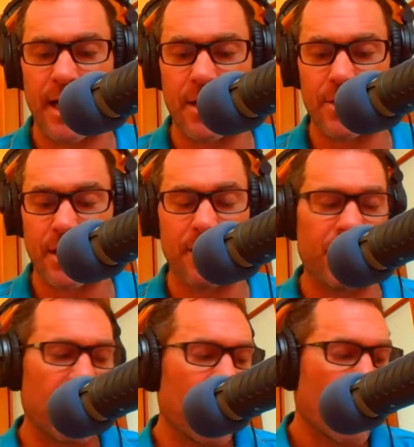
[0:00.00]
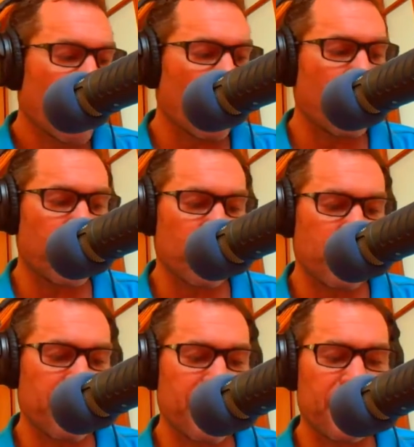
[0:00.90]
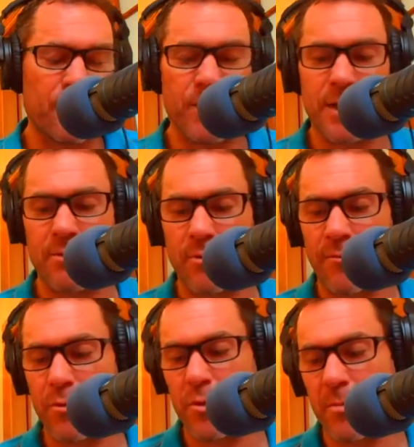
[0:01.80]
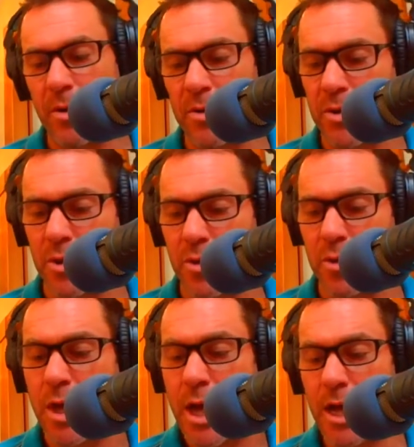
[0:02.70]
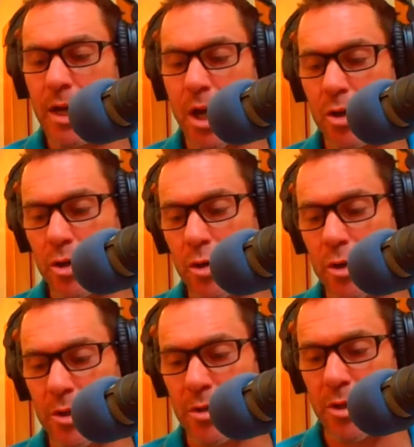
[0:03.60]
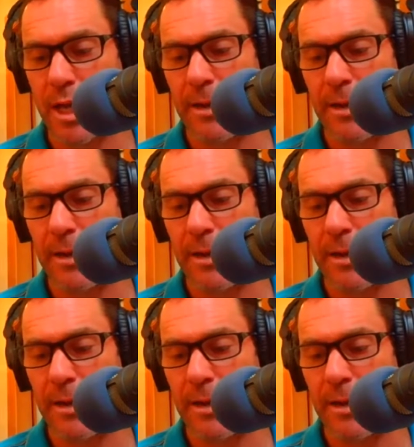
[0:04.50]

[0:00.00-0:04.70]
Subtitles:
deliver, or whether it be that we can refer them on to a coach who can